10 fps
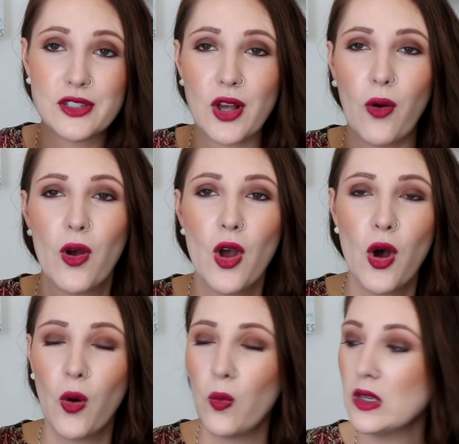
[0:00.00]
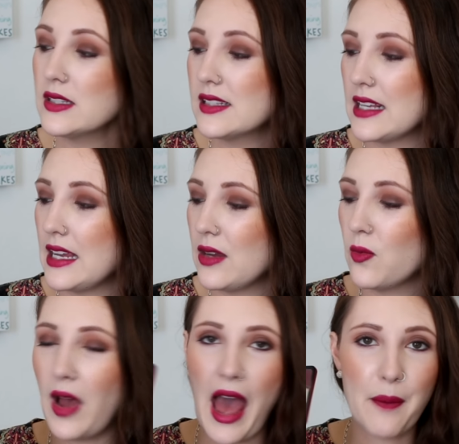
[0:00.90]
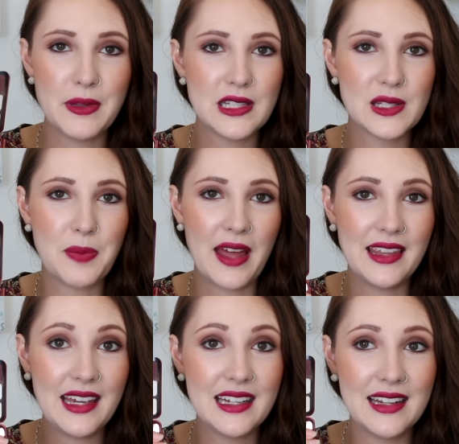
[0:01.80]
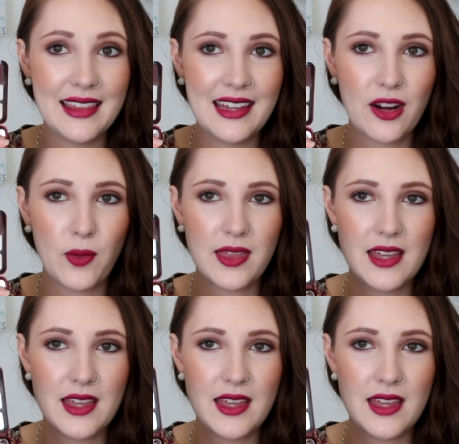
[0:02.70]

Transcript: So we'll see what happens by the end of the year with